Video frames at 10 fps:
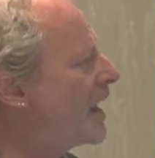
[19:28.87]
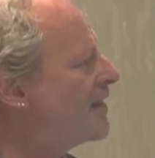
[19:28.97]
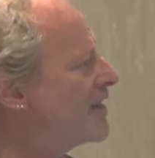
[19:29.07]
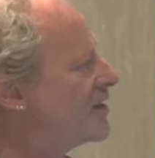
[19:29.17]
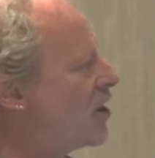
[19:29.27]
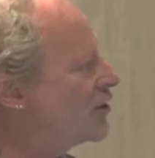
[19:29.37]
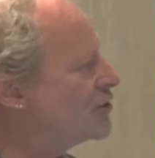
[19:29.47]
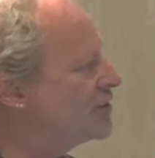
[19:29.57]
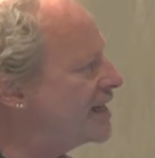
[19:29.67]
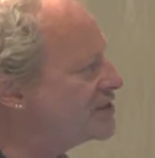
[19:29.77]
they're
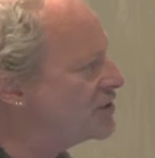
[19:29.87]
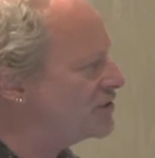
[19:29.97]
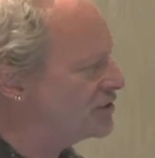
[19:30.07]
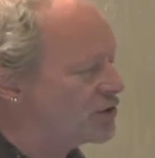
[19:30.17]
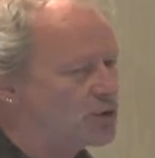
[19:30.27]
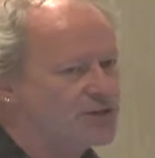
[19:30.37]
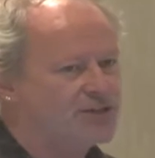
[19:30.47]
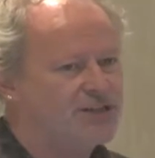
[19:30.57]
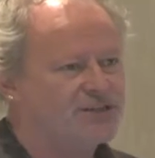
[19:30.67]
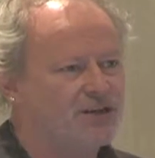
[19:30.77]
not
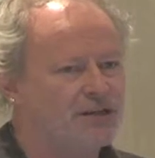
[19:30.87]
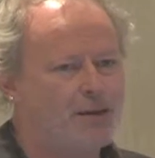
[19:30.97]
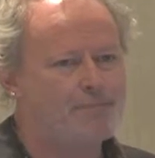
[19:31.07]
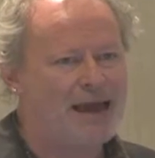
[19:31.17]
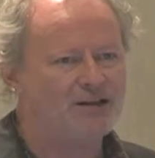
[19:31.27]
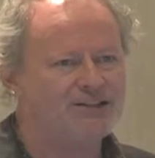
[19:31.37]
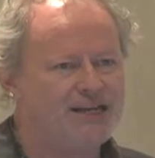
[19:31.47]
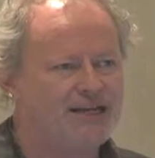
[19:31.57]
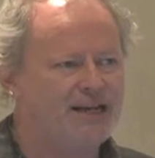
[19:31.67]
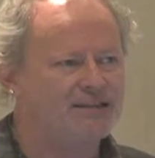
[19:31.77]
courses necessarily about
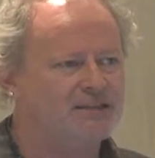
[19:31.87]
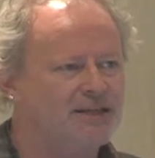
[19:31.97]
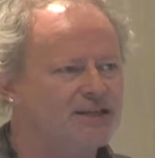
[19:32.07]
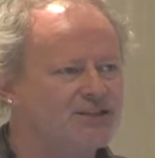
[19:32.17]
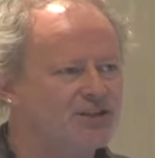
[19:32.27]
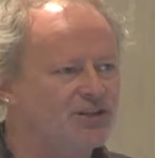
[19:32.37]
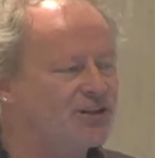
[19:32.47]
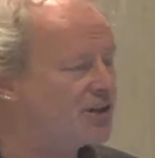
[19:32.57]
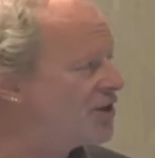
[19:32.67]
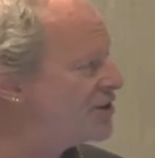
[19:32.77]
data analytics,
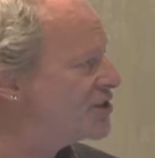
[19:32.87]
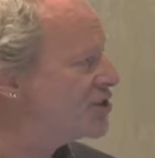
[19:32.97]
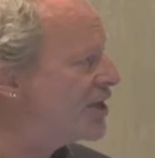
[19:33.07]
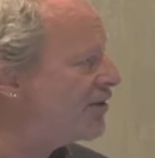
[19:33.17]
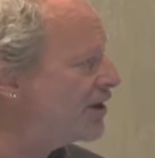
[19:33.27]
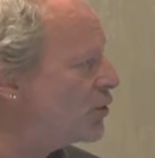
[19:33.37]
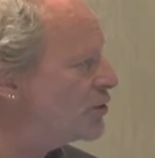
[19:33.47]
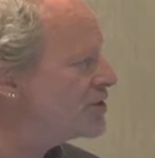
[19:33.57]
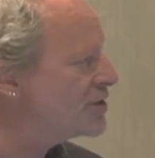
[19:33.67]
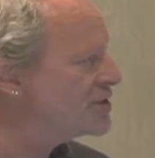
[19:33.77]
they're not the generic
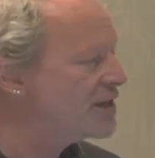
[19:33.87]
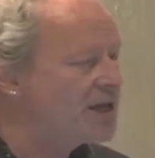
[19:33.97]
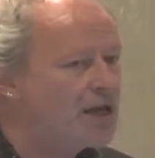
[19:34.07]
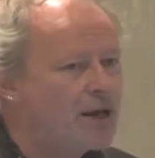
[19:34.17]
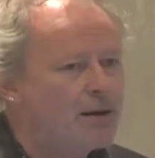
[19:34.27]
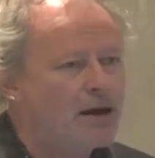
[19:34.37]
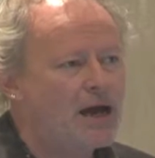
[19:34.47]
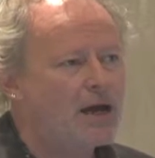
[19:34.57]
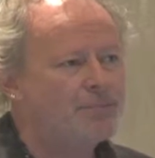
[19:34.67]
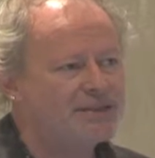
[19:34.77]
courses,
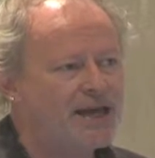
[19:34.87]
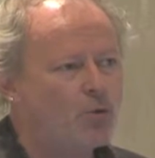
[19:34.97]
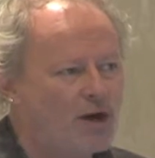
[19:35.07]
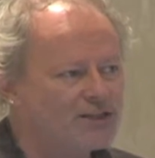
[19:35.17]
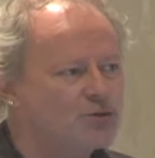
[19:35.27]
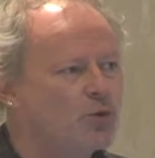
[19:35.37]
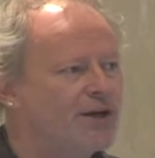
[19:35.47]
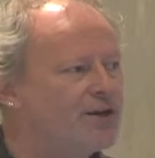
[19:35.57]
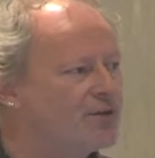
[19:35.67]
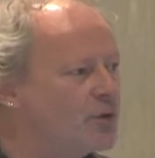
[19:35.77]
but they are ones
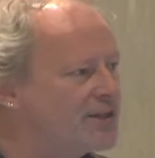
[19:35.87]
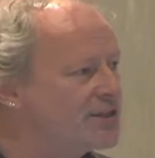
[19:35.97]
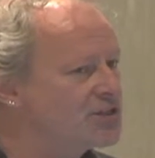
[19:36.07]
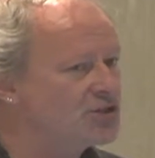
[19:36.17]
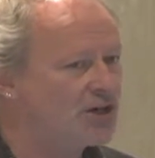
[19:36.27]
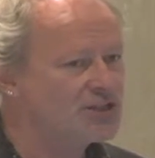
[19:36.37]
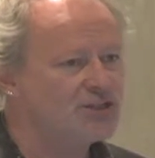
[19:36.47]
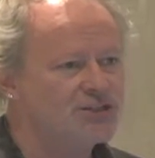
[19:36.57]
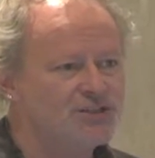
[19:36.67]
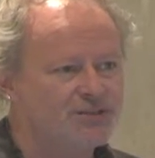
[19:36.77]
where the
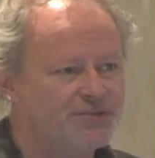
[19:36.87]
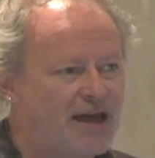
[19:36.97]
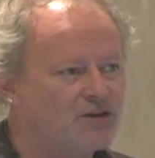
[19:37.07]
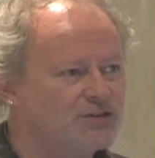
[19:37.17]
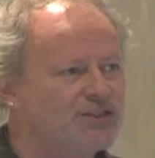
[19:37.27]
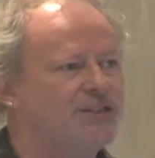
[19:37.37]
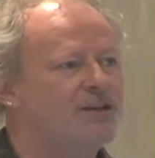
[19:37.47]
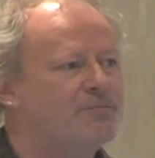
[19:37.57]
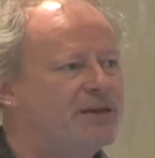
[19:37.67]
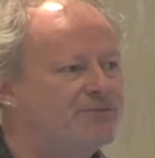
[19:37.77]
instructors, the faculty,
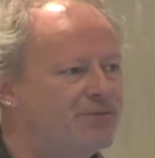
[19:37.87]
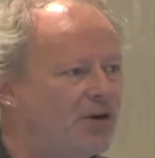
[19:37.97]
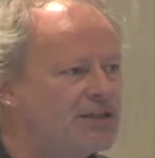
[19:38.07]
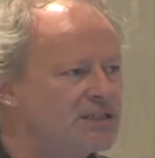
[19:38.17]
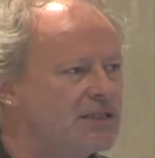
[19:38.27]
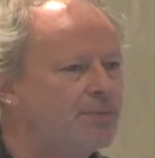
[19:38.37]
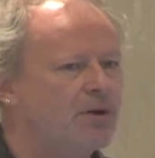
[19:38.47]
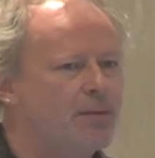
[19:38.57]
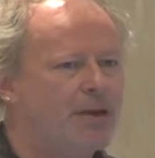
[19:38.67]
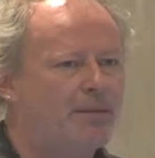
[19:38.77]
have been very
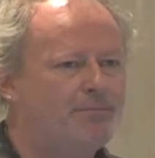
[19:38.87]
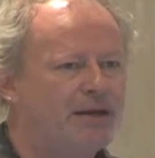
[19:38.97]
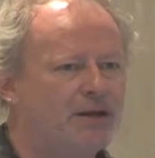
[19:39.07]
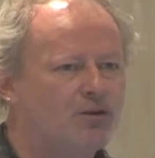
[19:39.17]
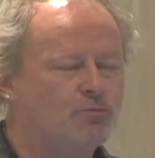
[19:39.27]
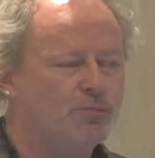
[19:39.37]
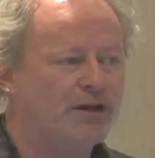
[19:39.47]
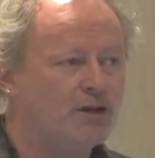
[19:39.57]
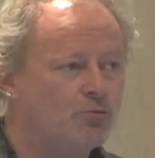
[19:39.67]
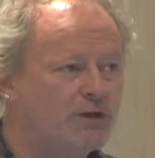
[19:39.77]
deliberate about
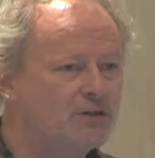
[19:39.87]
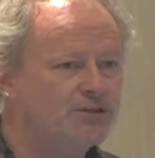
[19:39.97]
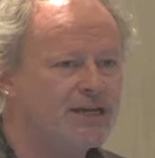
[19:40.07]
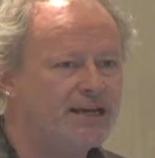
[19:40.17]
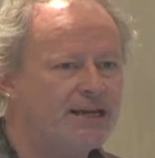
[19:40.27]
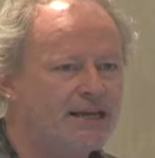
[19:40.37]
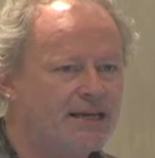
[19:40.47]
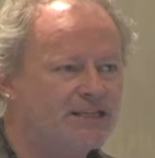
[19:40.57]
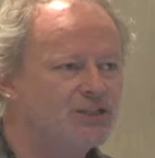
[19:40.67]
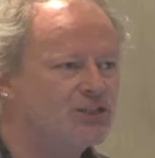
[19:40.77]
bringing real data
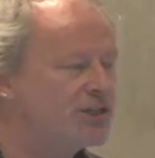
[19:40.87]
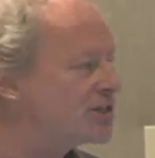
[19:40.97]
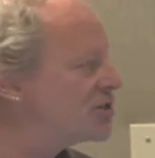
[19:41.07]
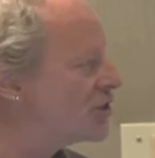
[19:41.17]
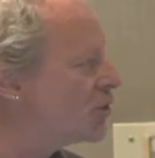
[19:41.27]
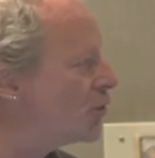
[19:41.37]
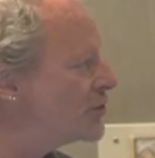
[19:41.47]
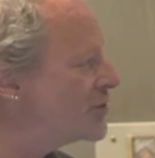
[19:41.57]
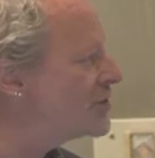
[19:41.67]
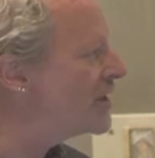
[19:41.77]
into the course